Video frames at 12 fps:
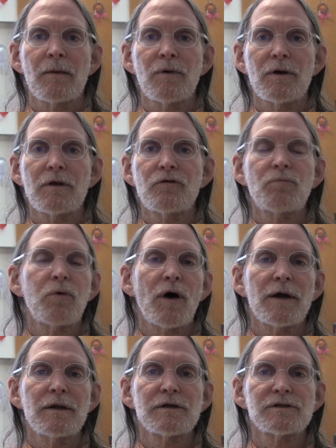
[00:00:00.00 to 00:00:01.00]
but his
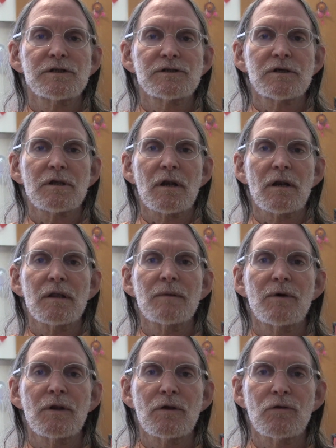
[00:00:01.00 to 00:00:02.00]
blindness isn't
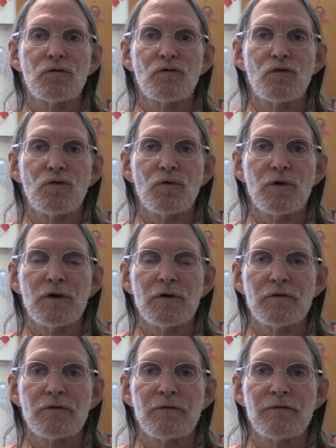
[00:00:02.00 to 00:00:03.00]
limited to
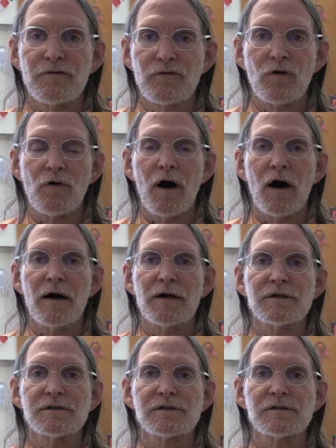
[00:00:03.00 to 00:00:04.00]
his physical
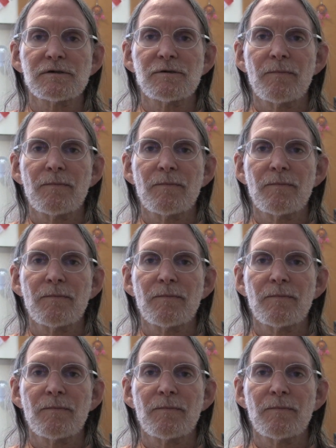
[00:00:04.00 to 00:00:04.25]
eyes.